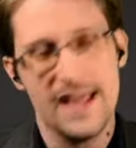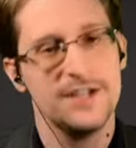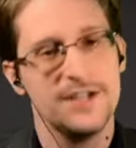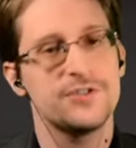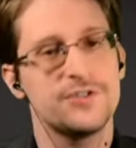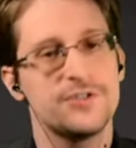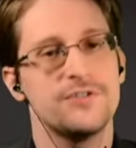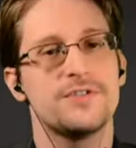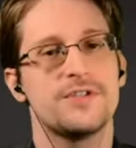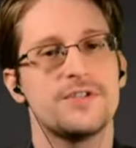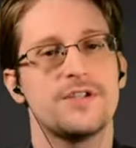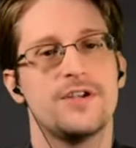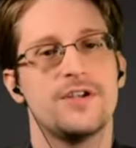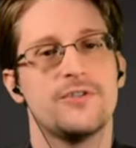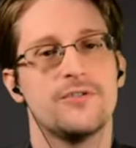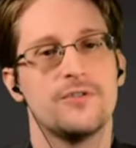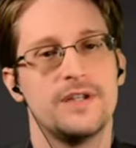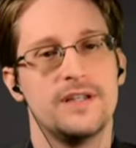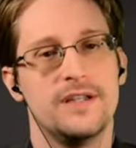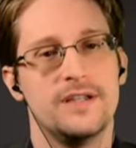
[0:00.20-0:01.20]
National
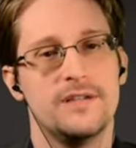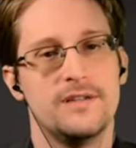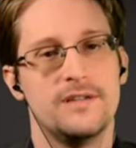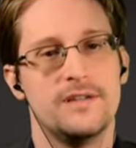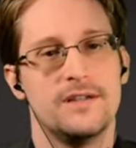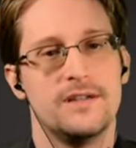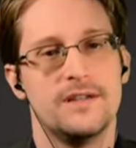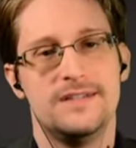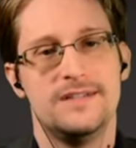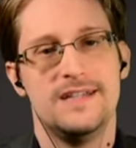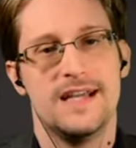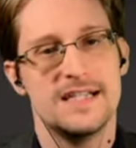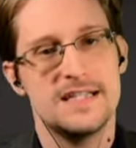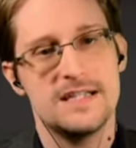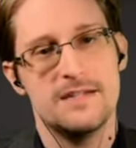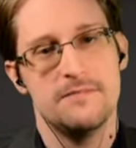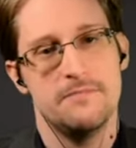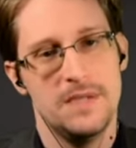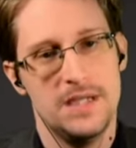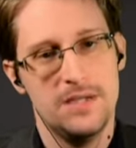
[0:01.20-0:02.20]
security
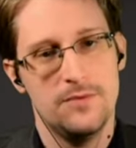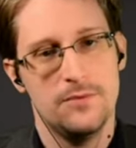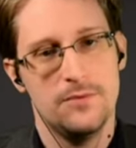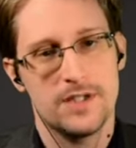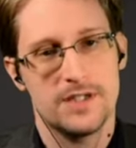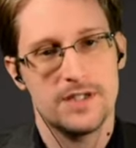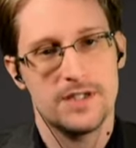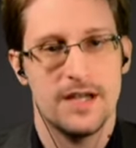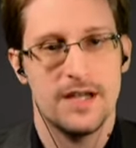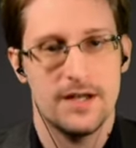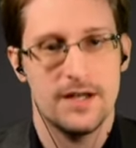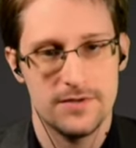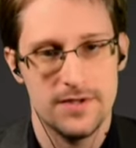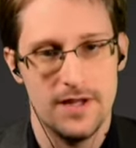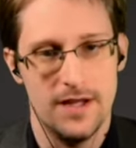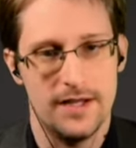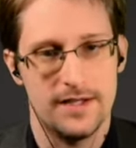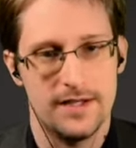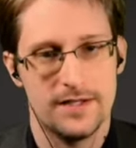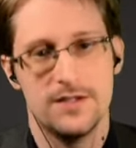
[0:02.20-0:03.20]
doesn't mean what it
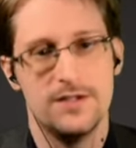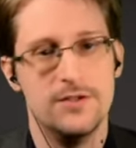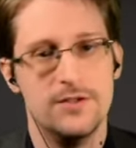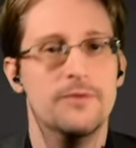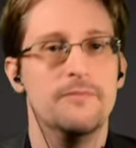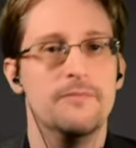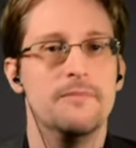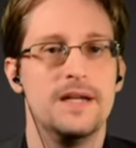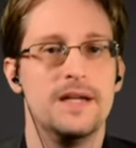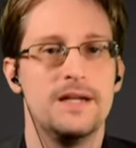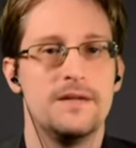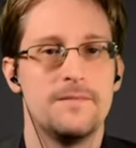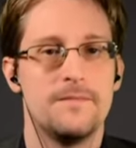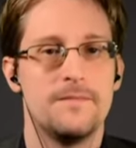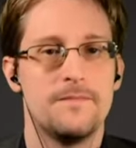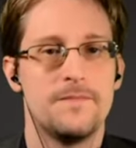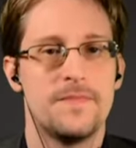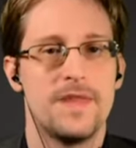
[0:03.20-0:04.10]
sounds like to you and me.